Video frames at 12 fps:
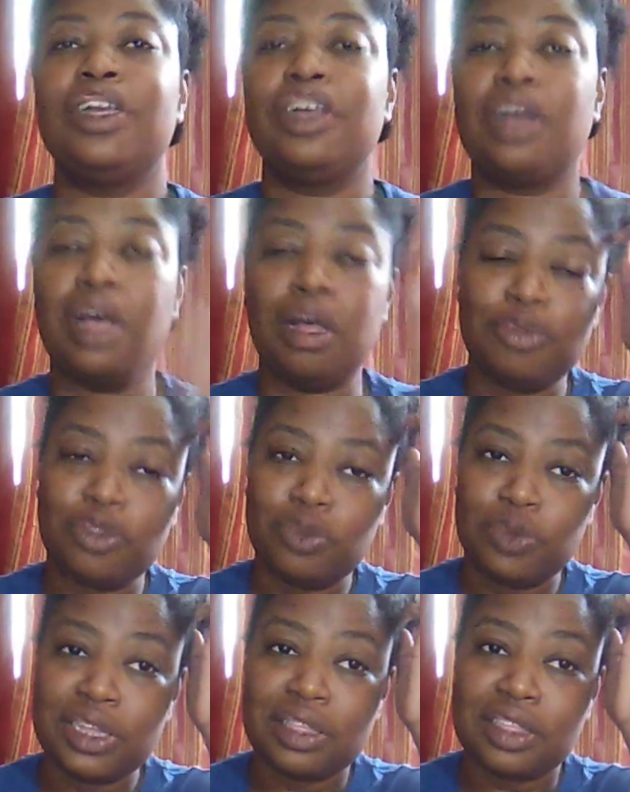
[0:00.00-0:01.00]
comes
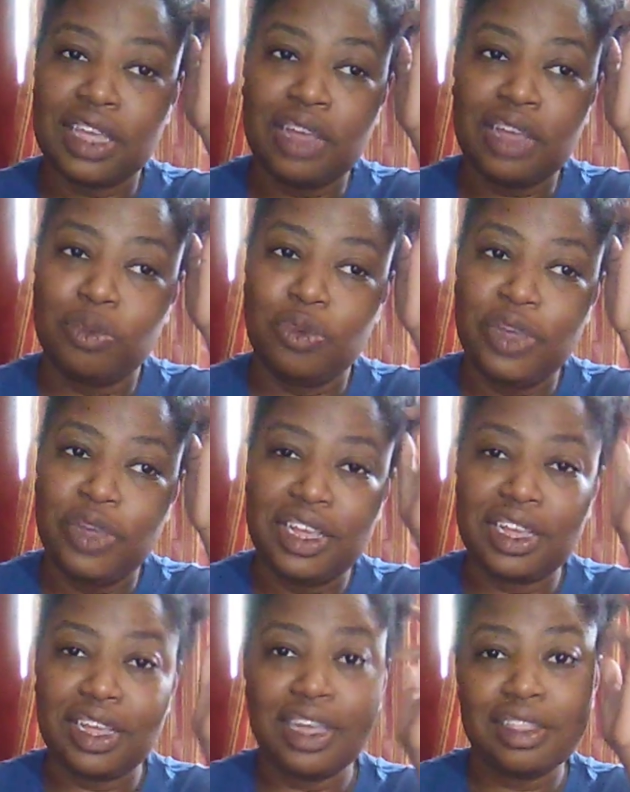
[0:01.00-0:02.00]
with a
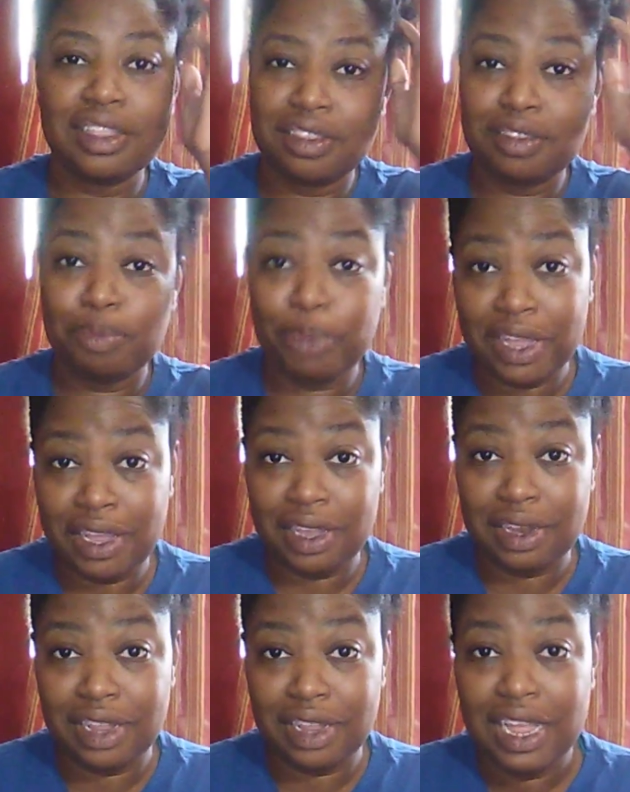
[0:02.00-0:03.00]
week in
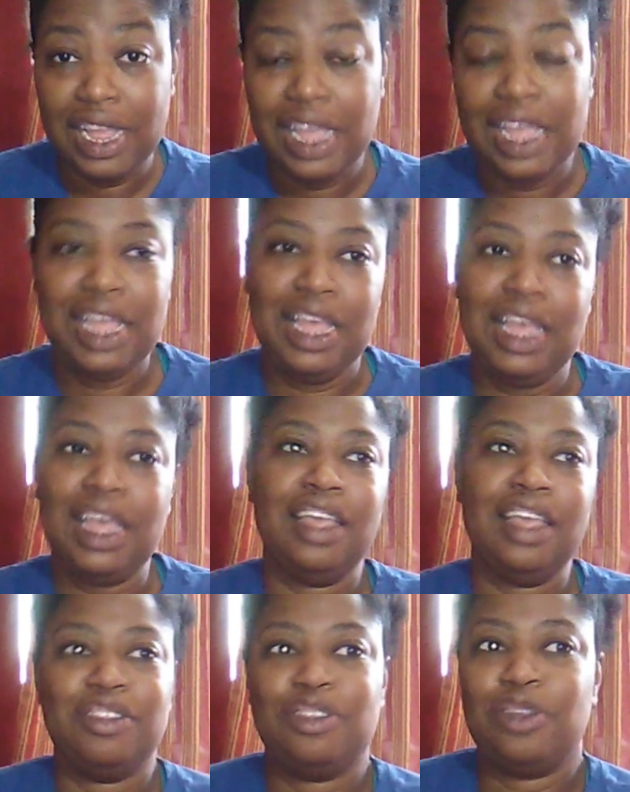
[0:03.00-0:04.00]
Spain.
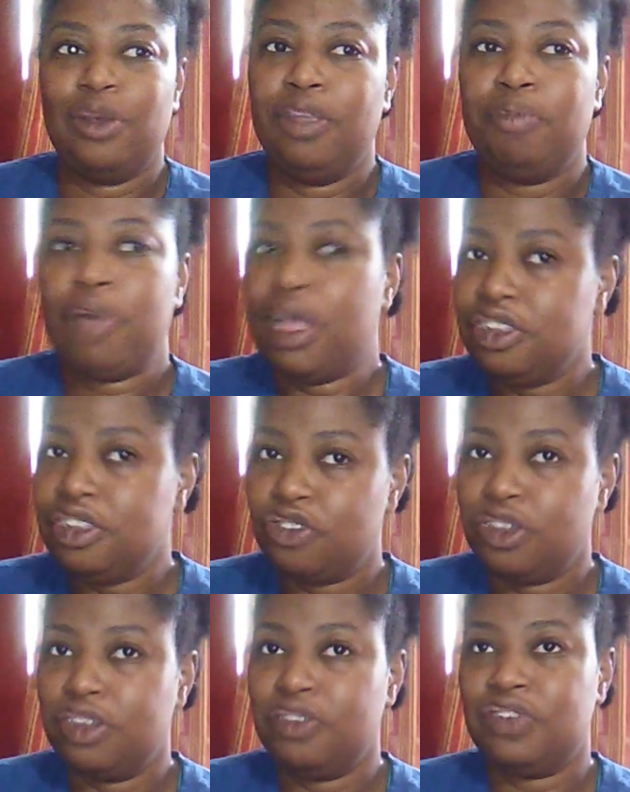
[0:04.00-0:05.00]
And so Imani's
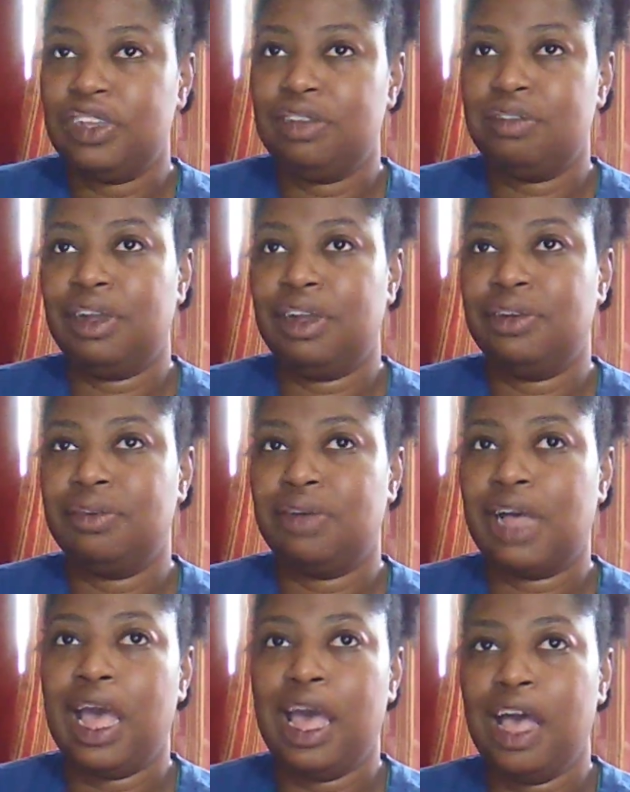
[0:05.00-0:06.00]
trying to figure out
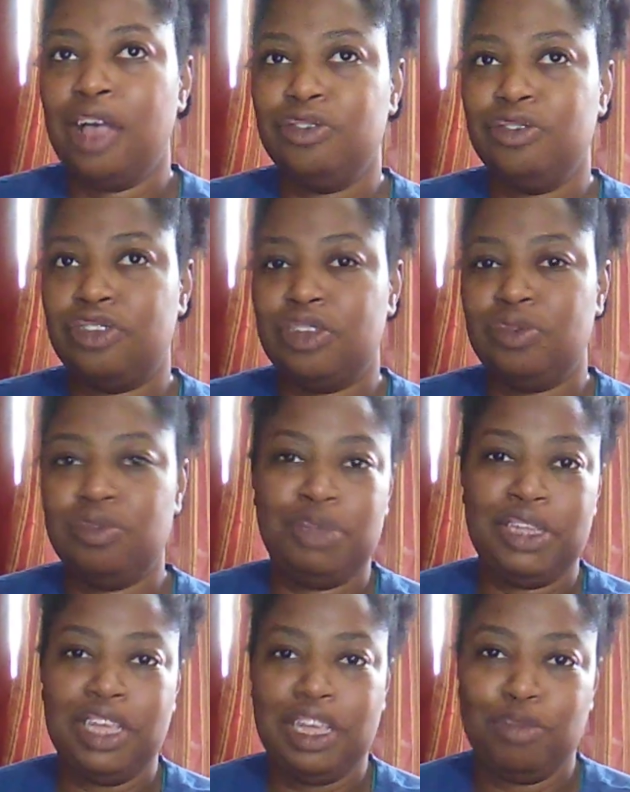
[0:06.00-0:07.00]
how she will
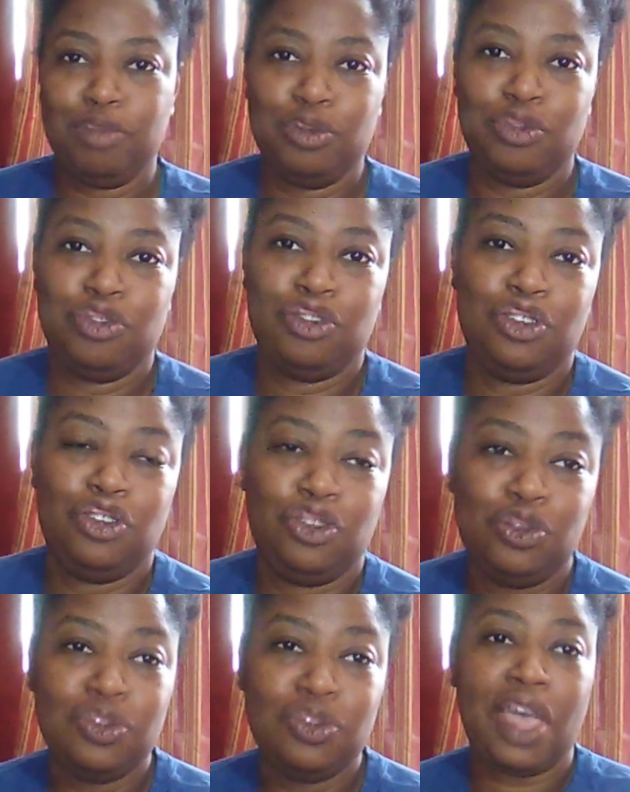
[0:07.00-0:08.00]
be able to
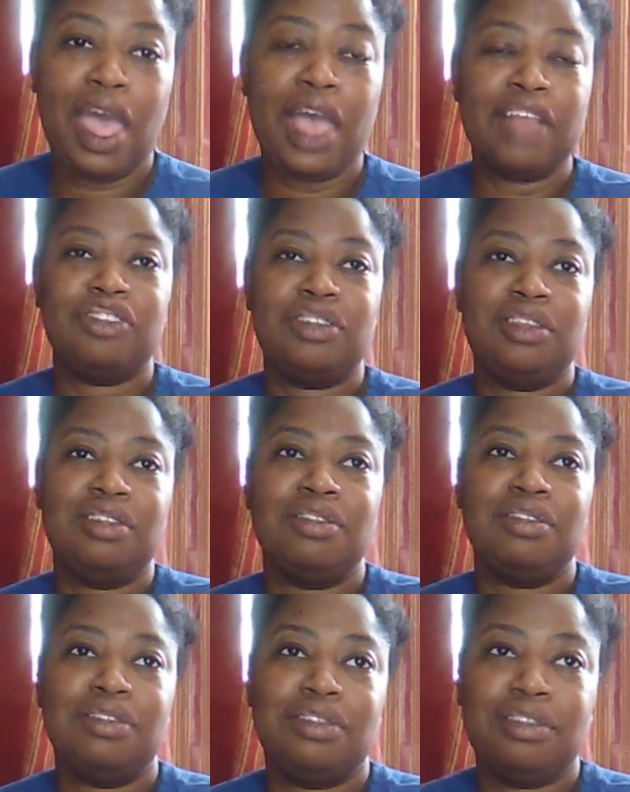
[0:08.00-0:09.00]
do that.
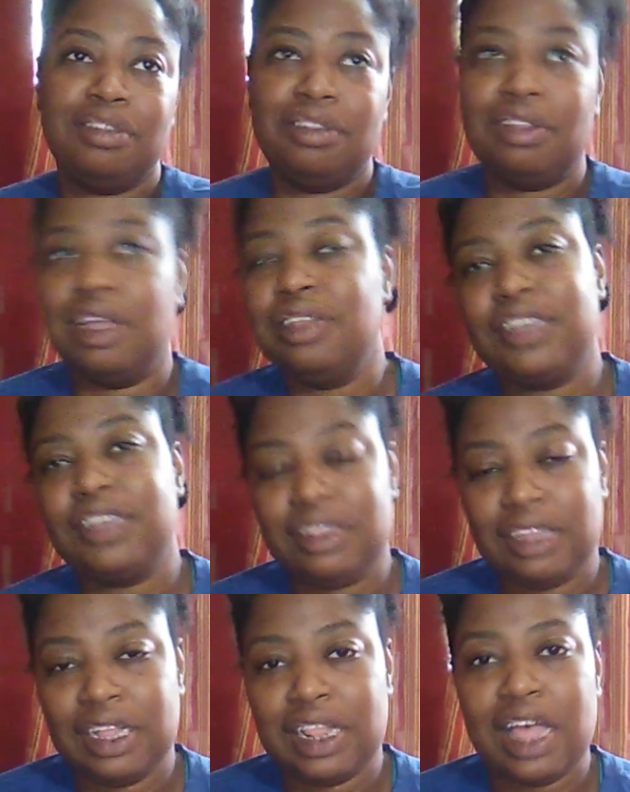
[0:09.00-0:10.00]
Does take
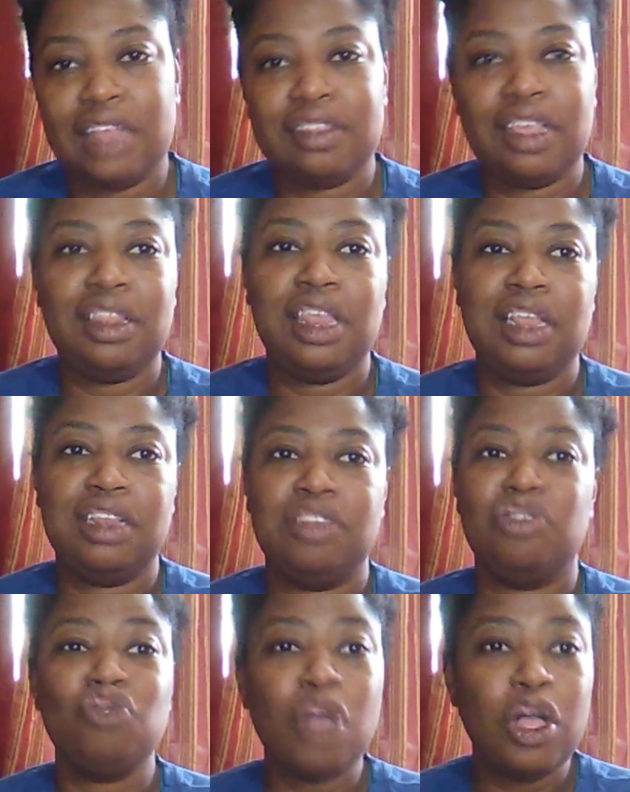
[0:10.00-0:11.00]
the class and then
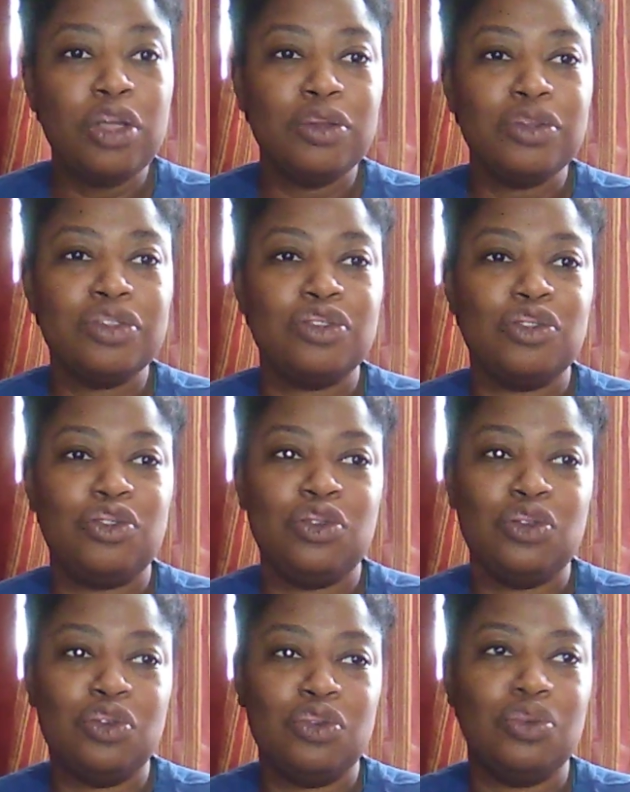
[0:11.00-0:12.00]
struggles
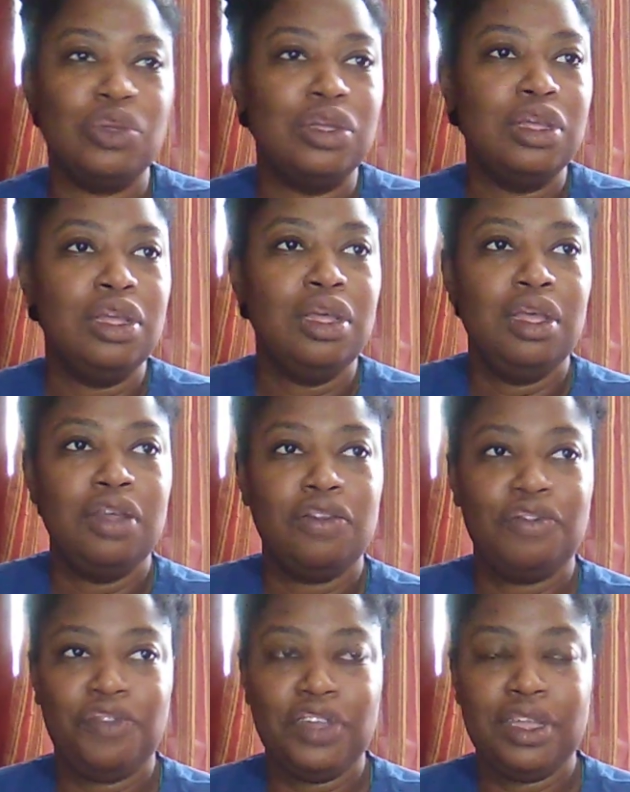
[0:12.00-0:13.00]
to
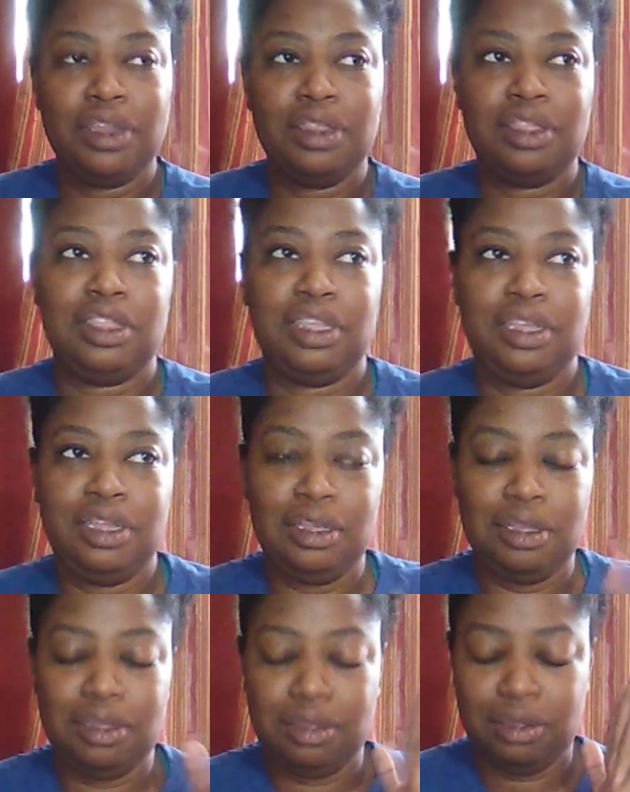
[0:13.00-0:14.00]
fit
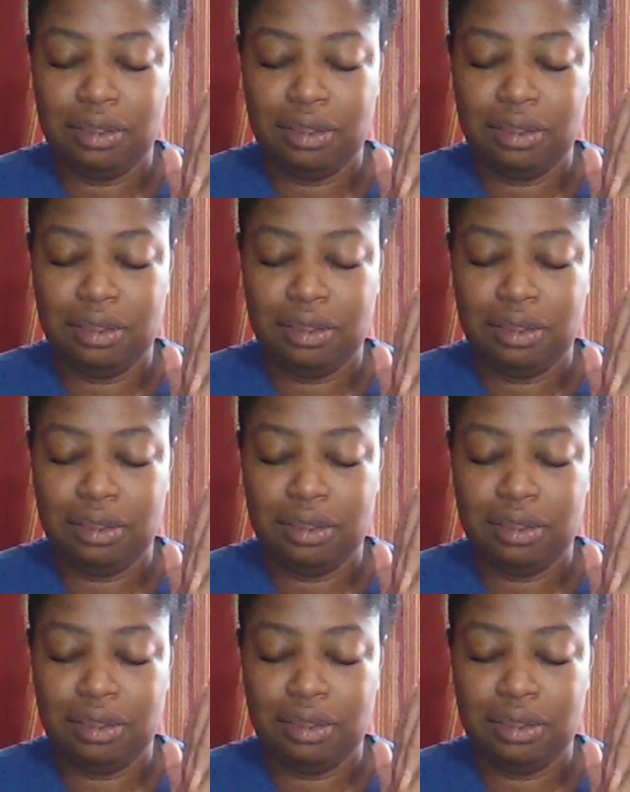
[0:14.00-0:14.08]
the